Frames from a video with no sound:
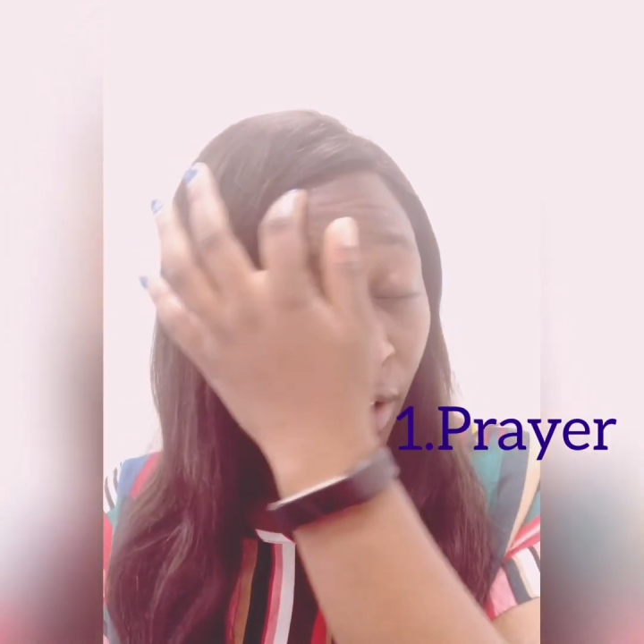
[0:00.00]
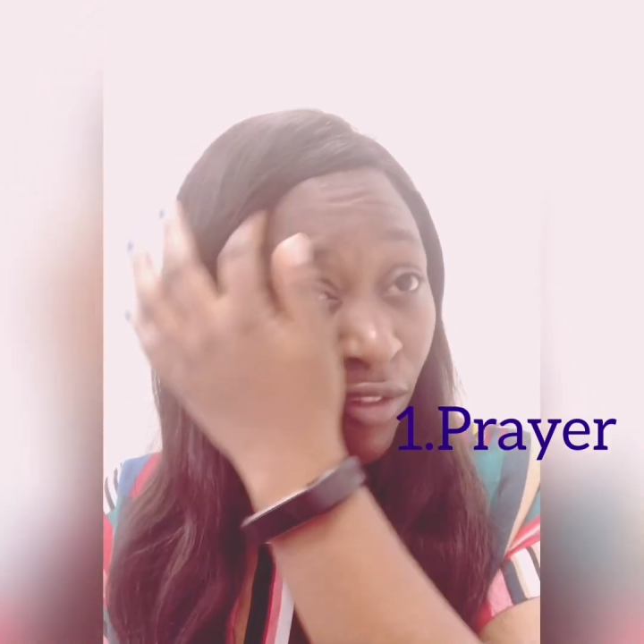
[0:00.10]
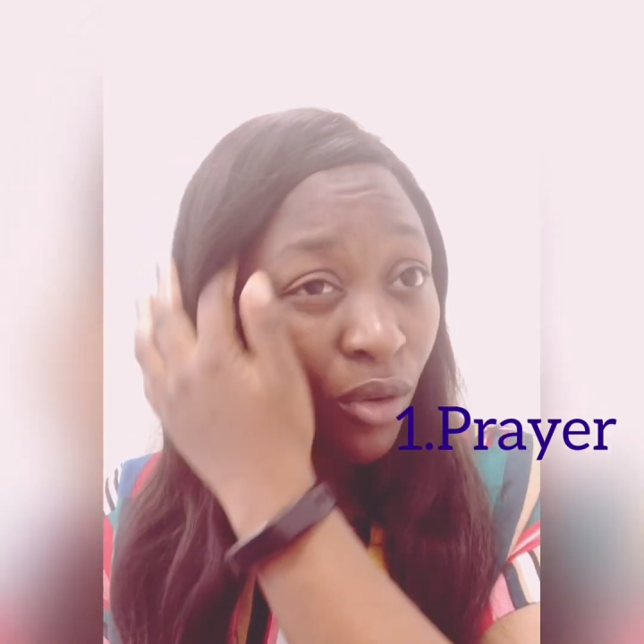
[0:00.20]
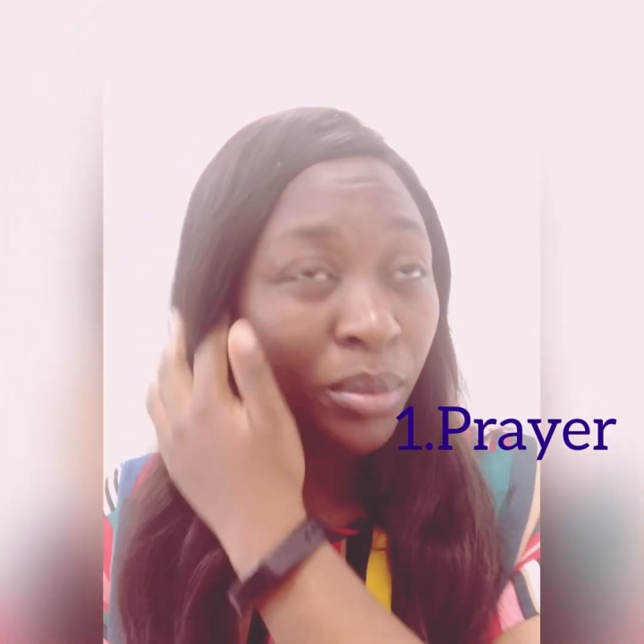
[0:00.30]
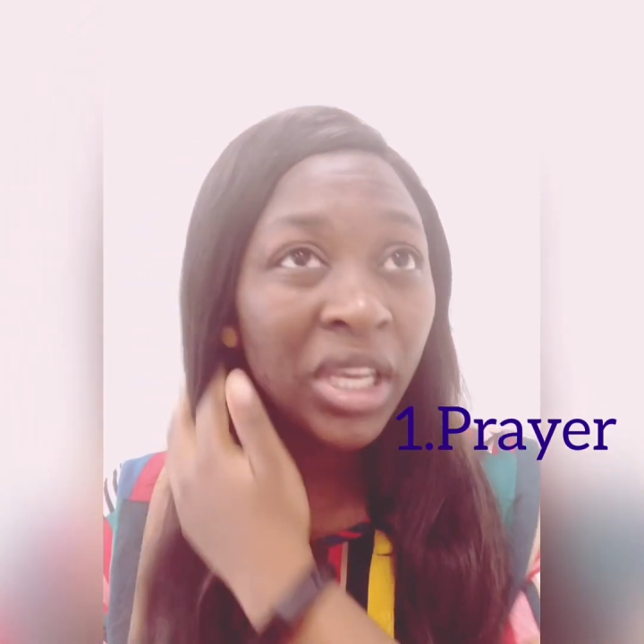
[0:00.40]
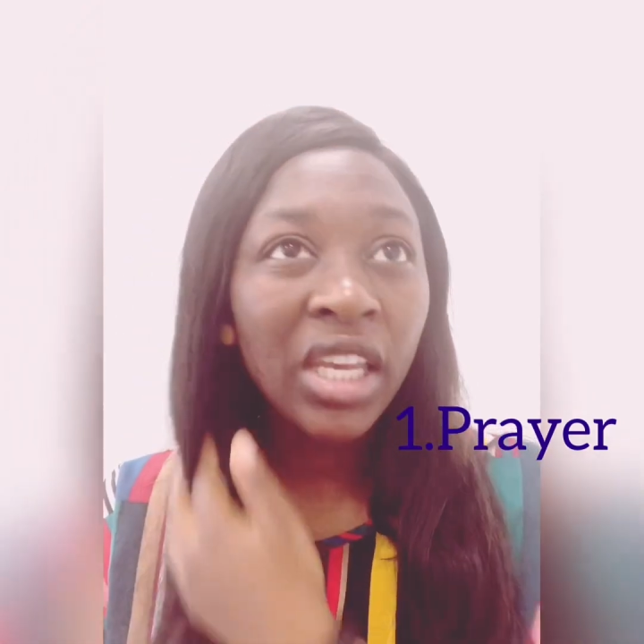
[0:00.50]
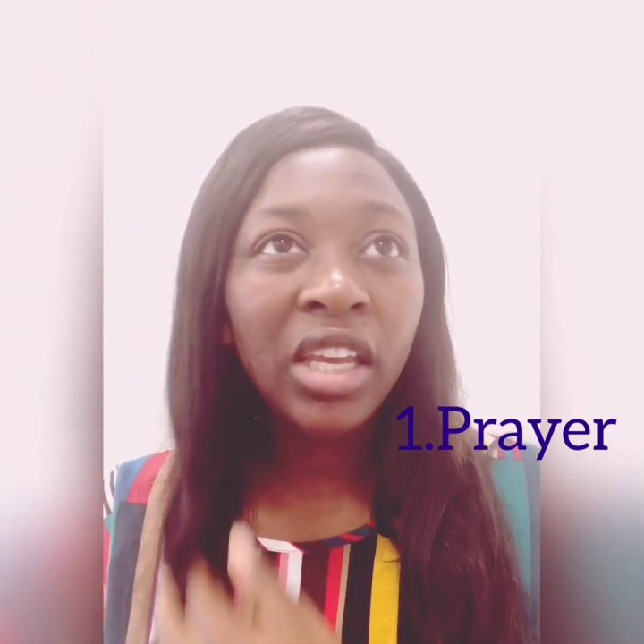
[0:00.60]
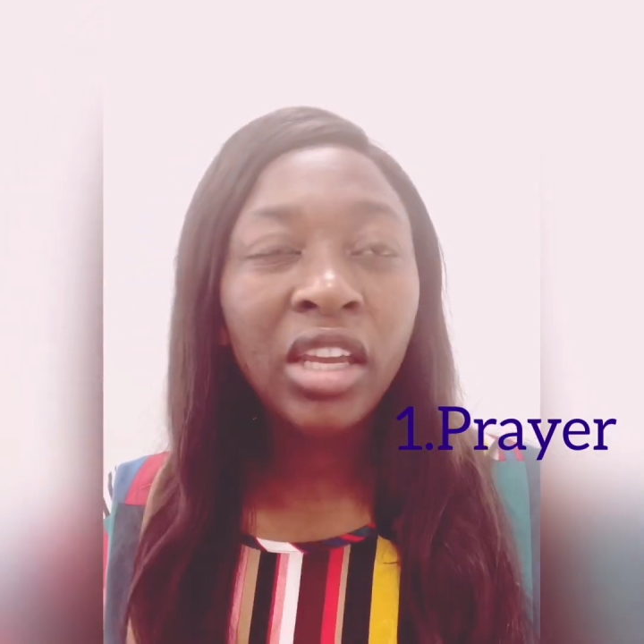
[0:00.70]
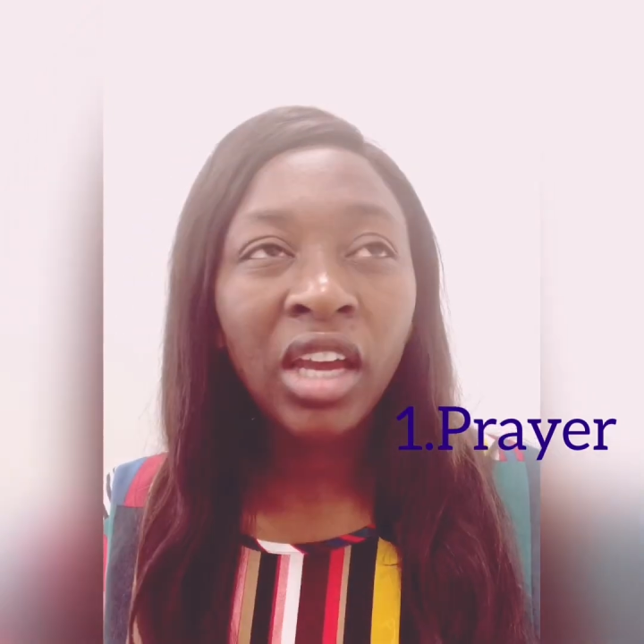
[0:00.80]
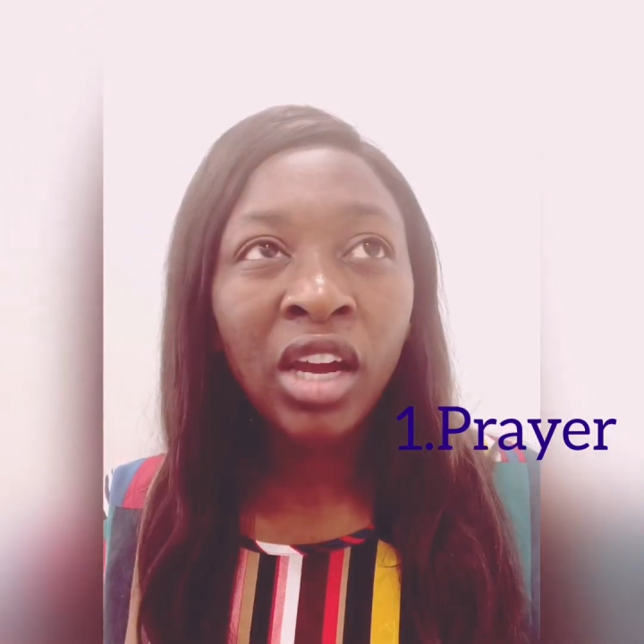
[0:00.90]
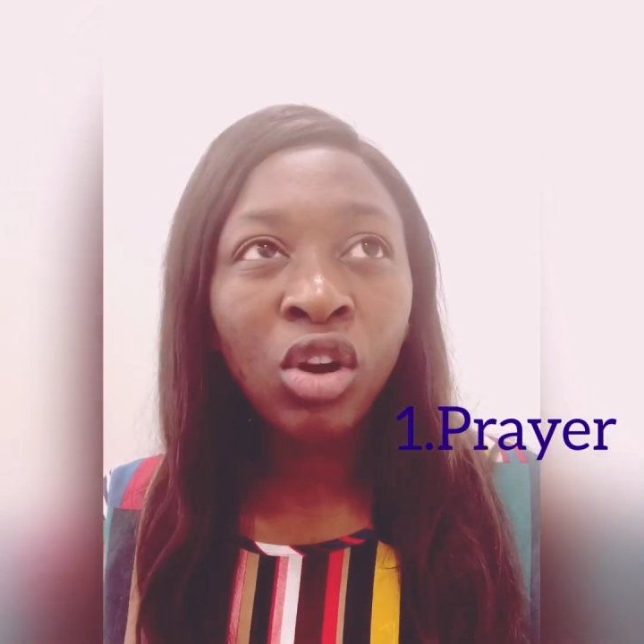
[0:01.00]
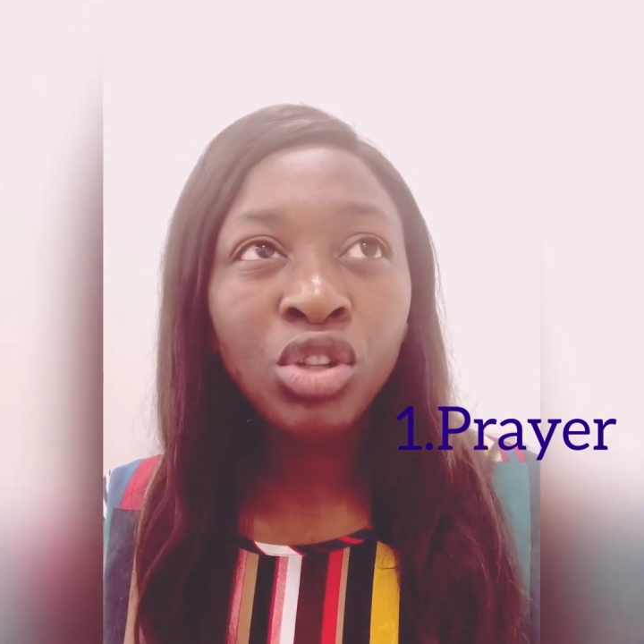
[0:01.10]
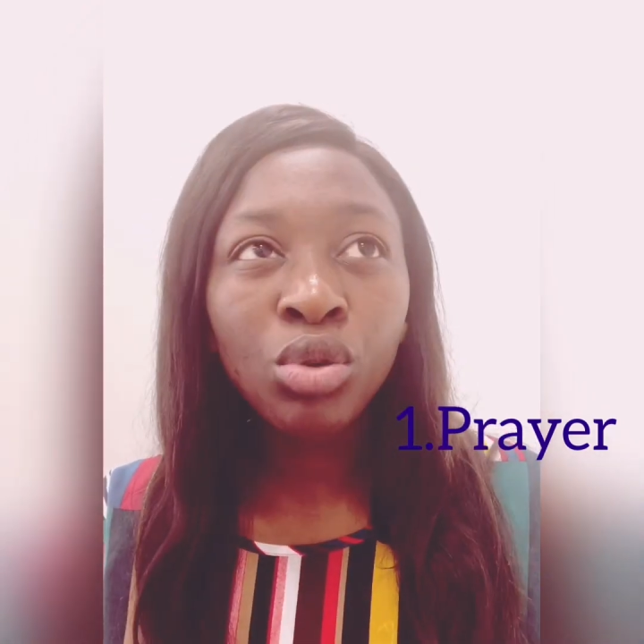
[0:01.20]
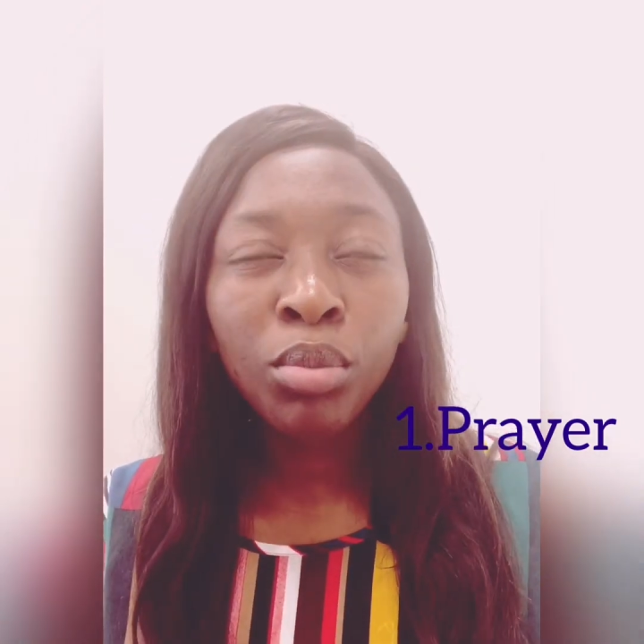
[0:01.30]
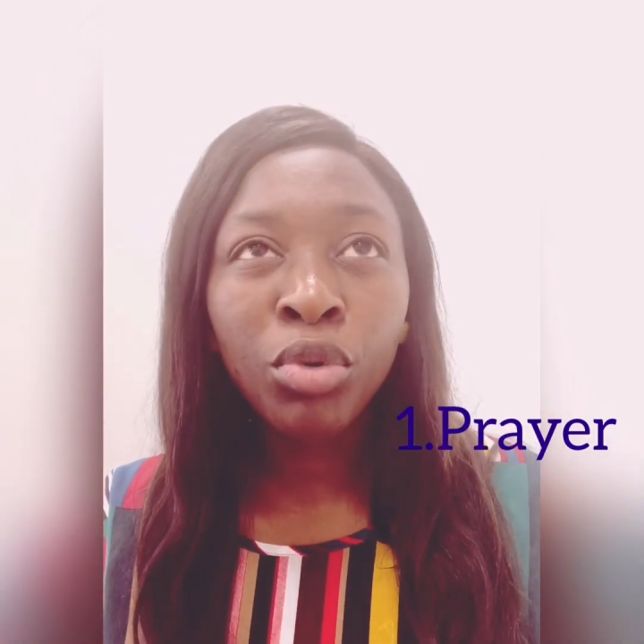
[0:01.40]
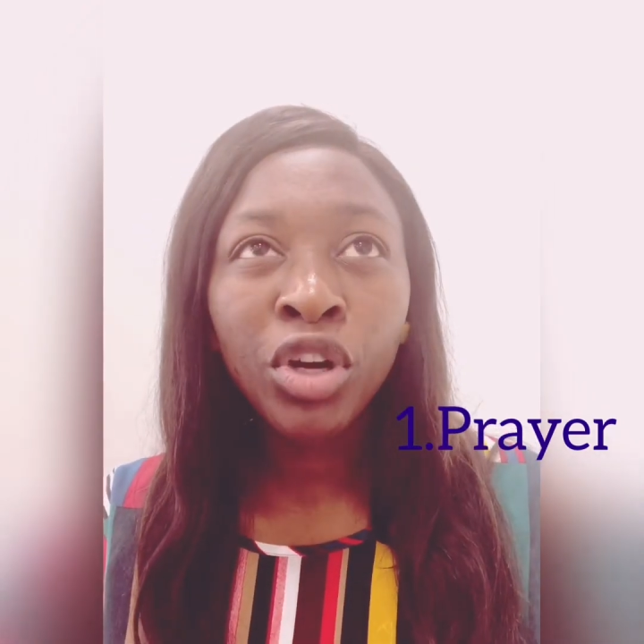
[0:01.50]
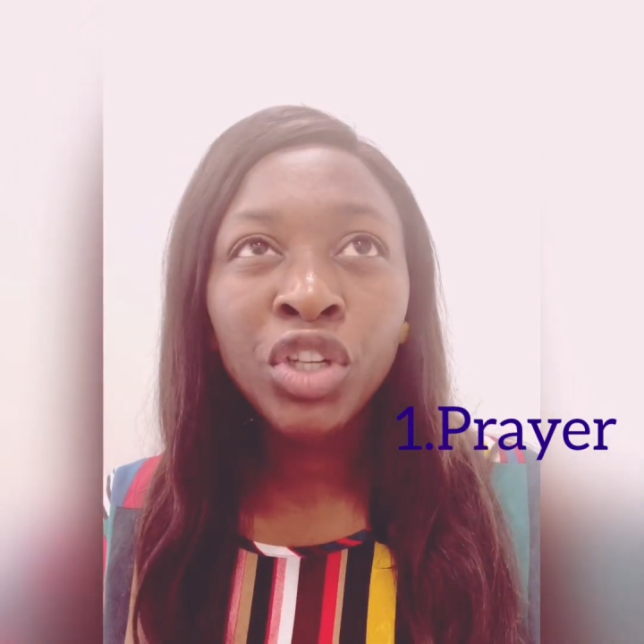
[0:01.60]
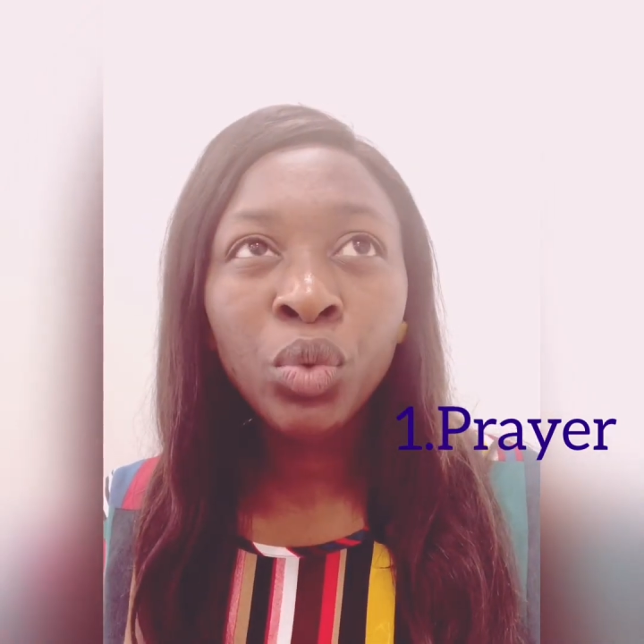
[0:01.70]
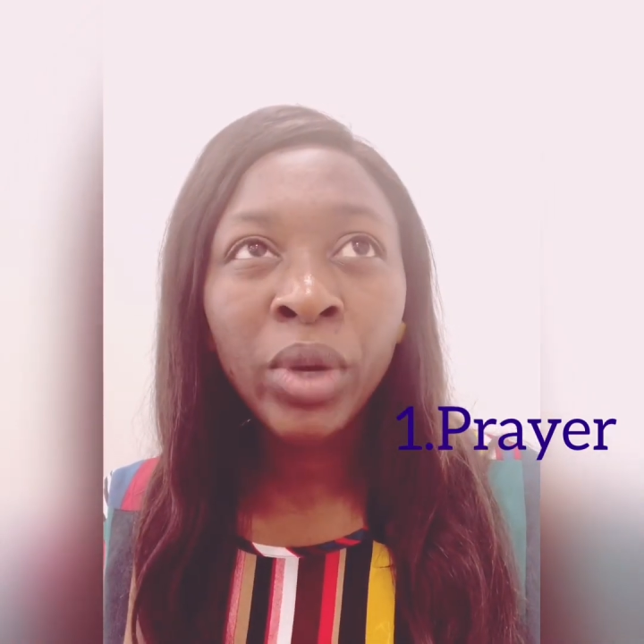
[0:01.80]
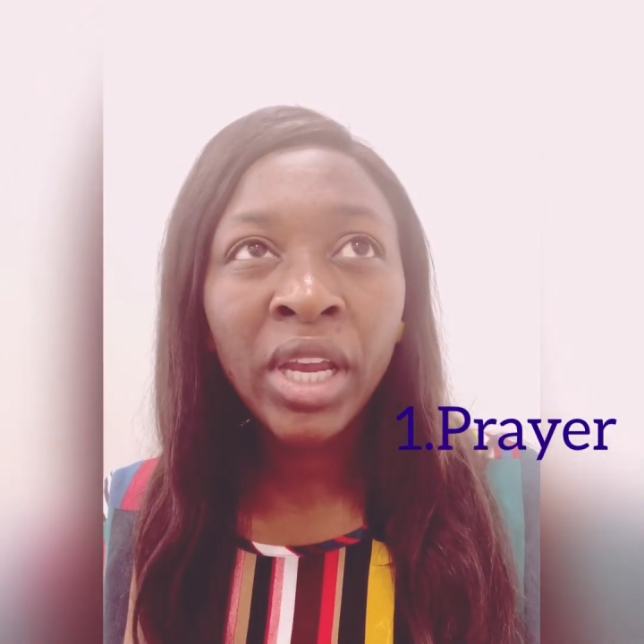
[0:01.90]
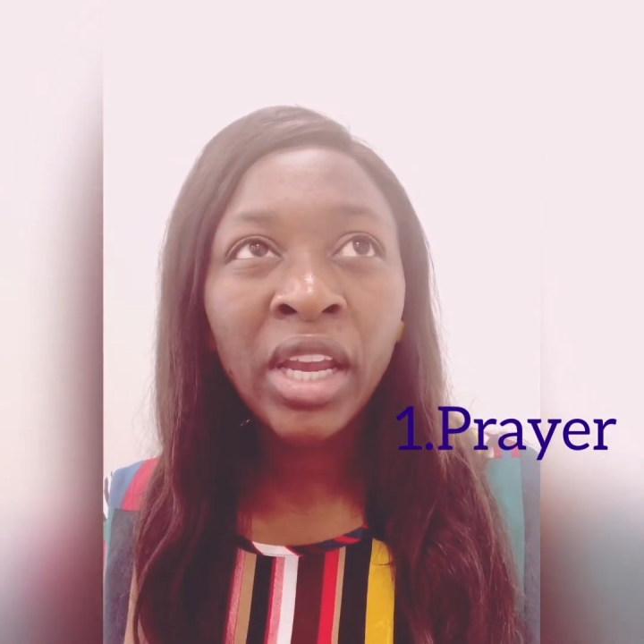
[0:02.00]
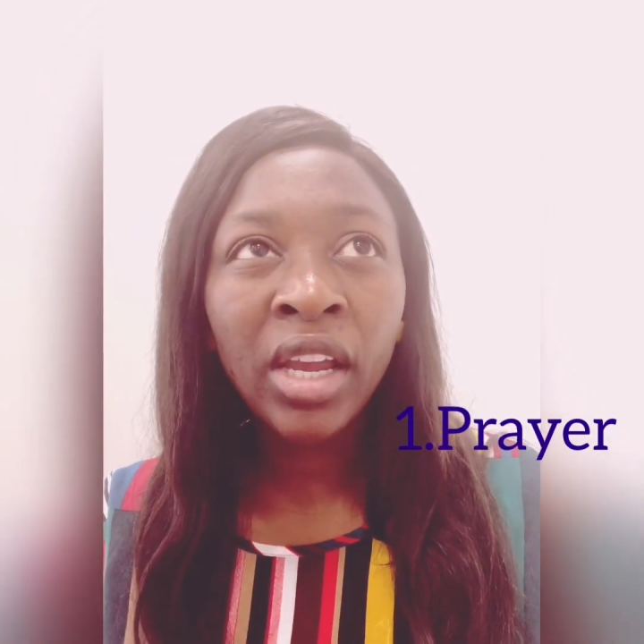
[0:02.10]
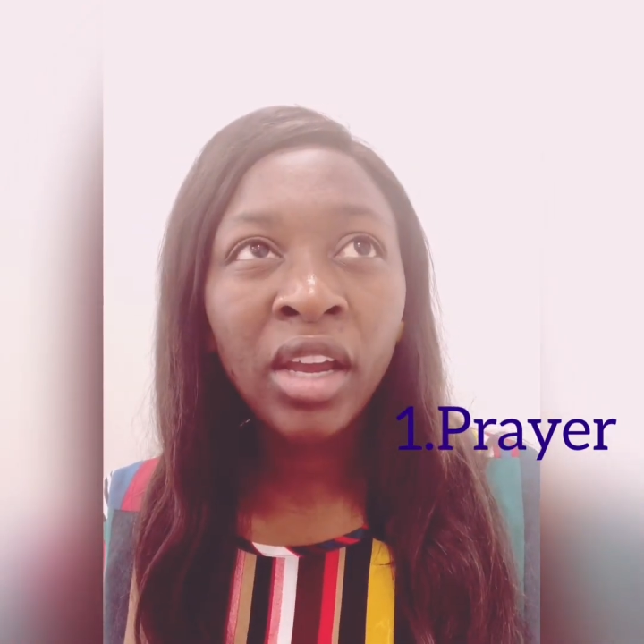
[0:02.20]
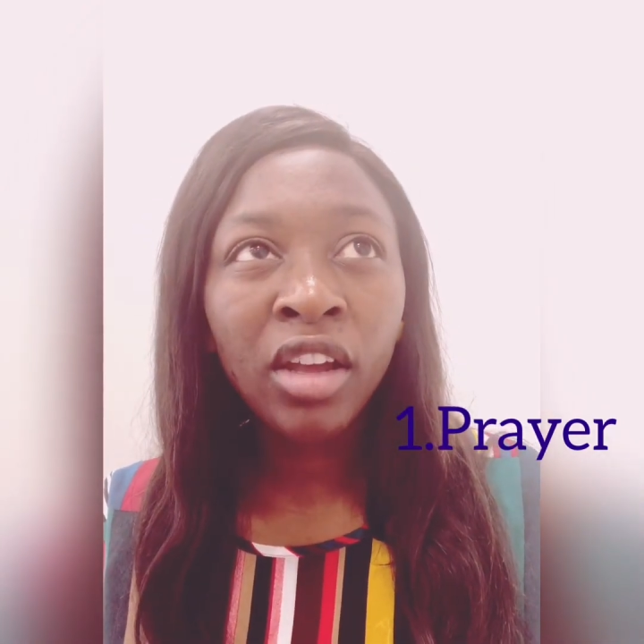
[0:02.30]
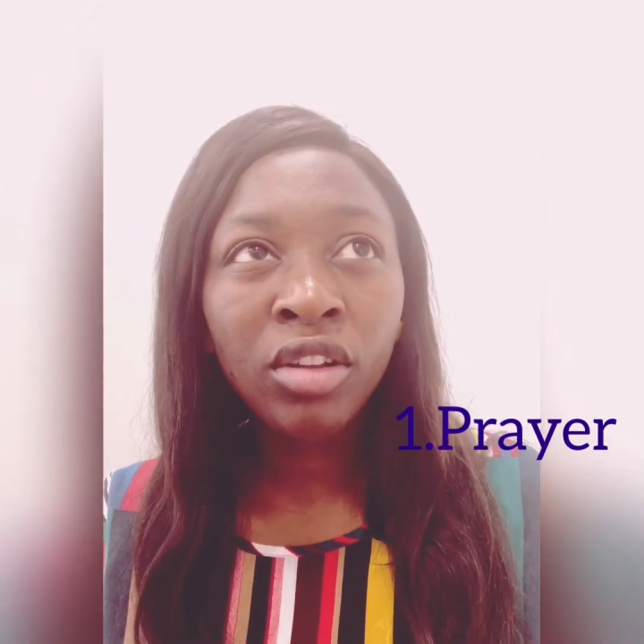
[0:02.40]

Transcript: For me, I got to a point where